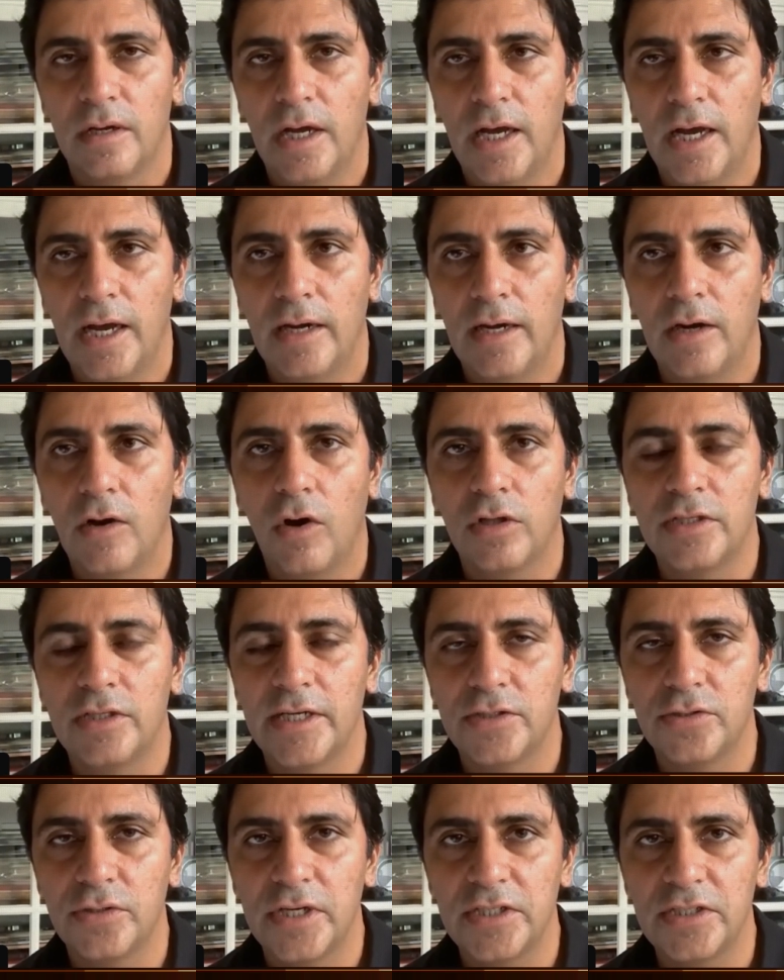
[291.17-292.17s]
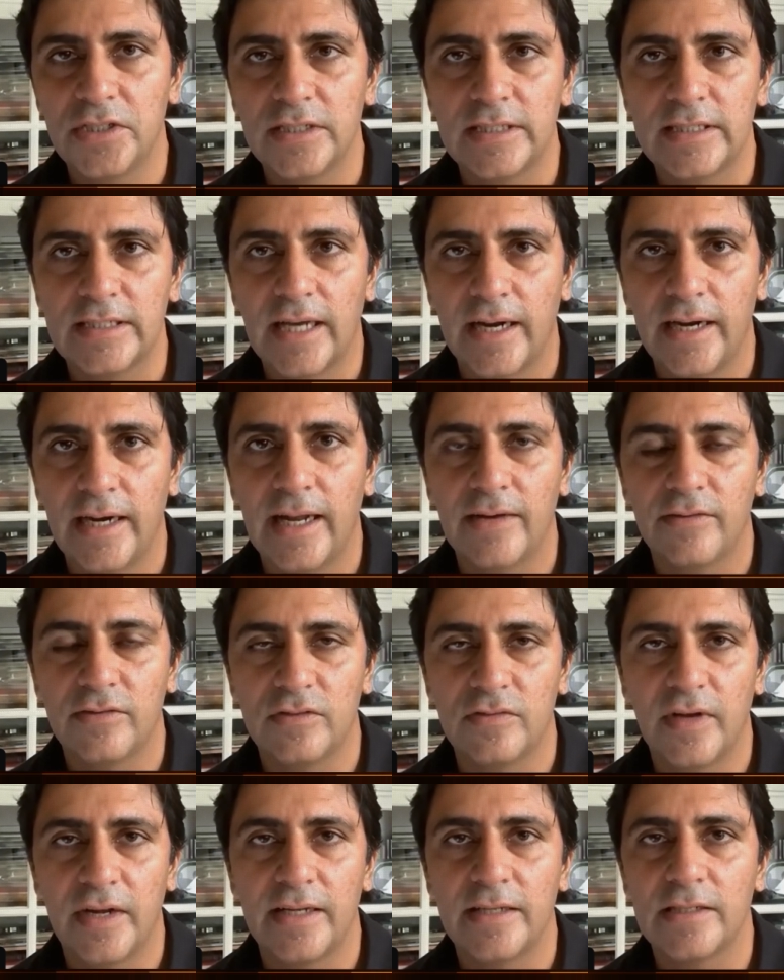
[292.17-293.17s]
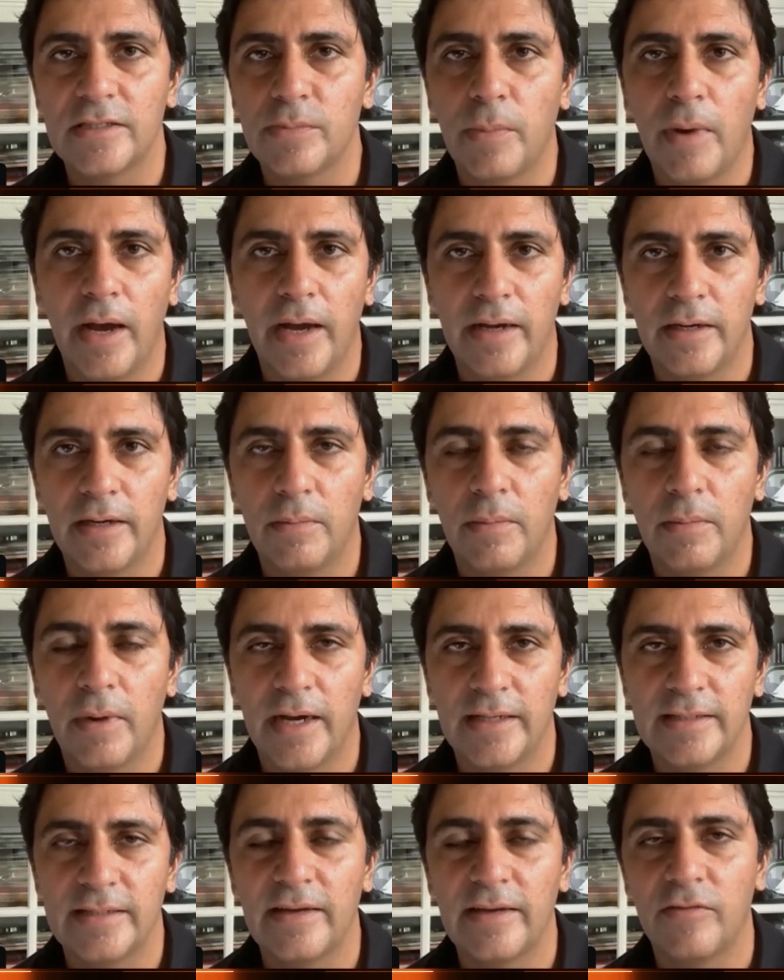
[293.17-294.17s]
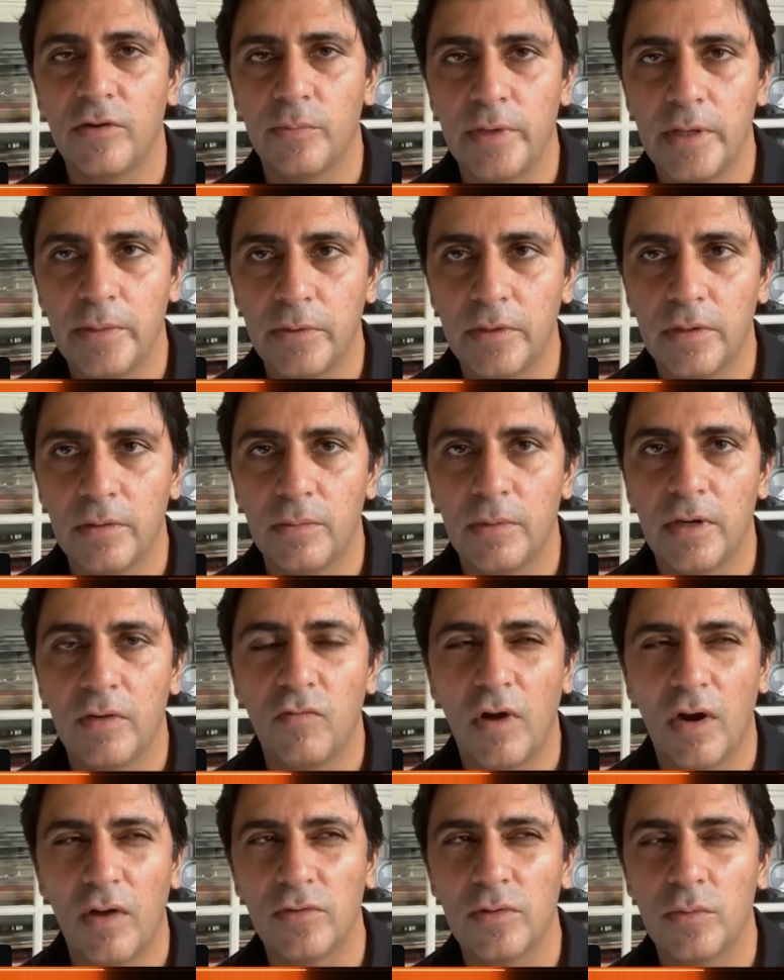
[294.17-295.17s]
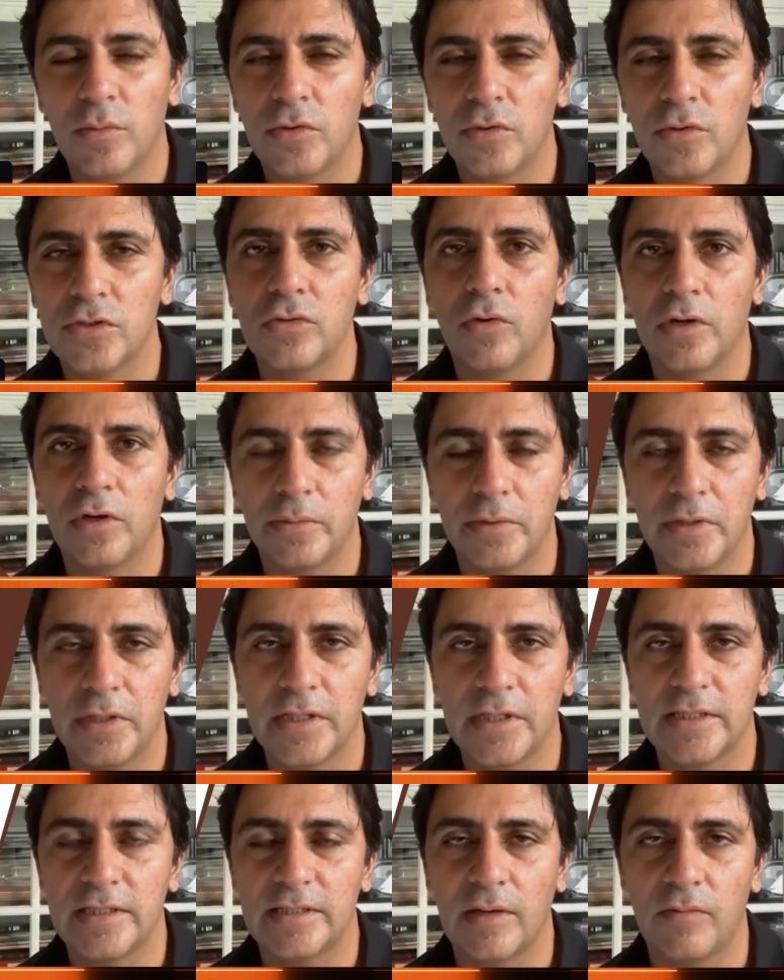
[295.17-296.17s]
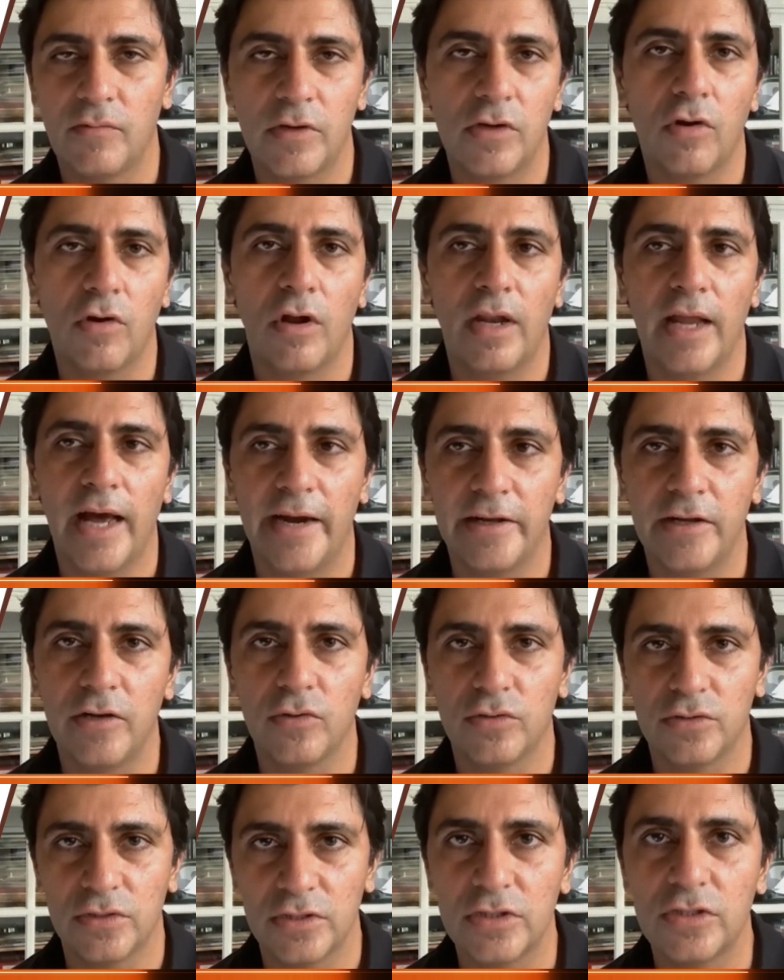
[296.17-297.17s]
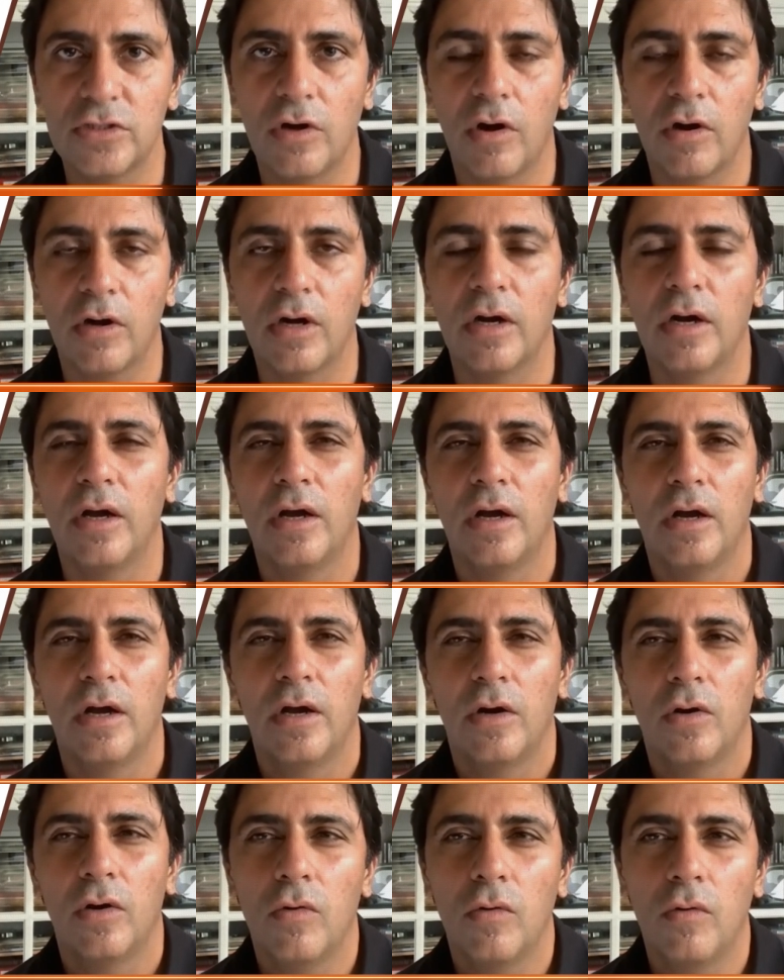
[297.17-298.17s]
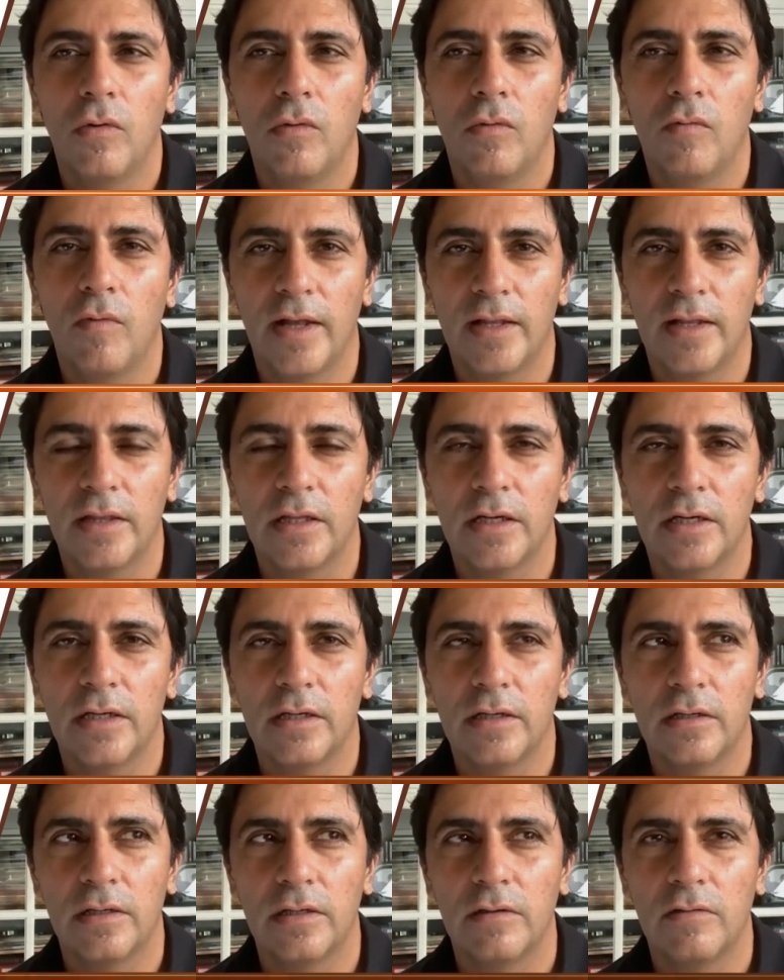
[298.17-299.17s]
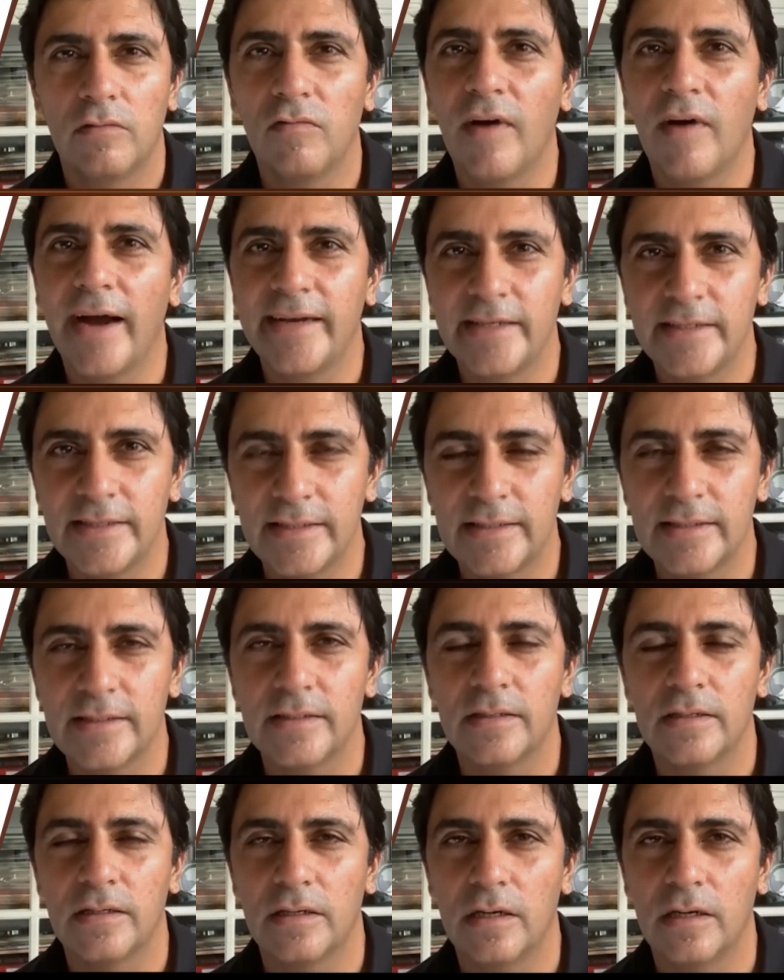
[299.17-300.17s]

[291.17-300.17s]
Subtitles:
And on the education side, I was very inspired by several people, but one of the most notable is someone called Larry Rosenstock, who won the WISE